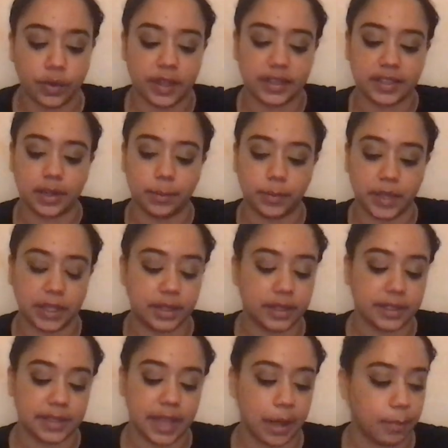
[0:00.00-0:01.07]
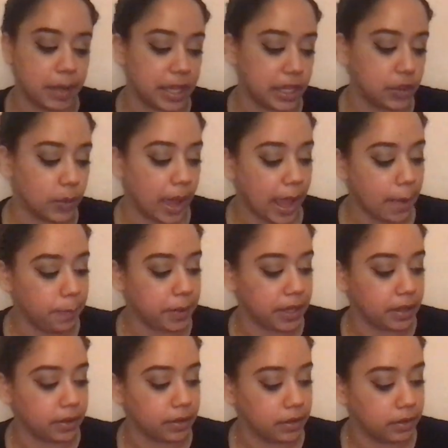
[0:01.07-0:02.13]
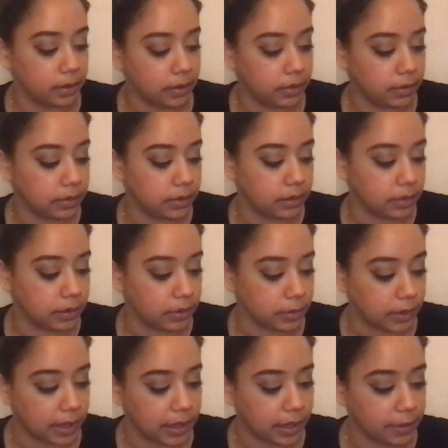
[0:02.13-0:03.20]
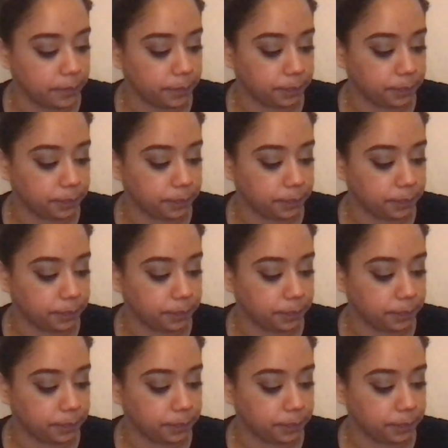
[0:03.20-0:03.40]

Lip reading: that something does not make you happy. Okay.